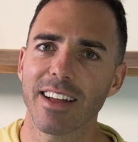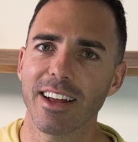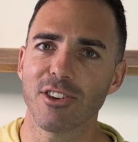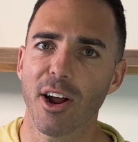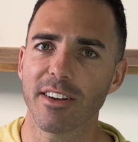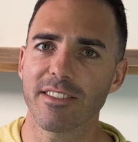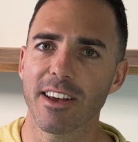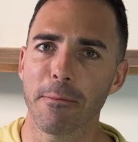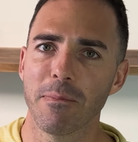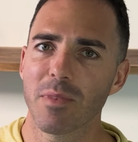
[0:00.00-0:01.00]
HR
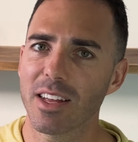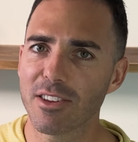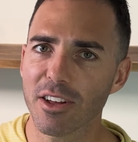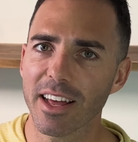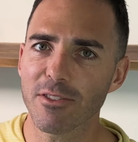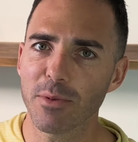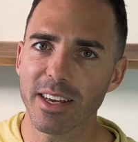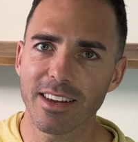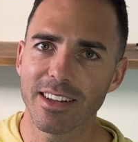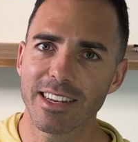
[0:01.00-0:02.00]
exam. Until next
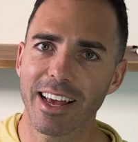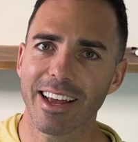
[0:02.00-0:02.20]
week, take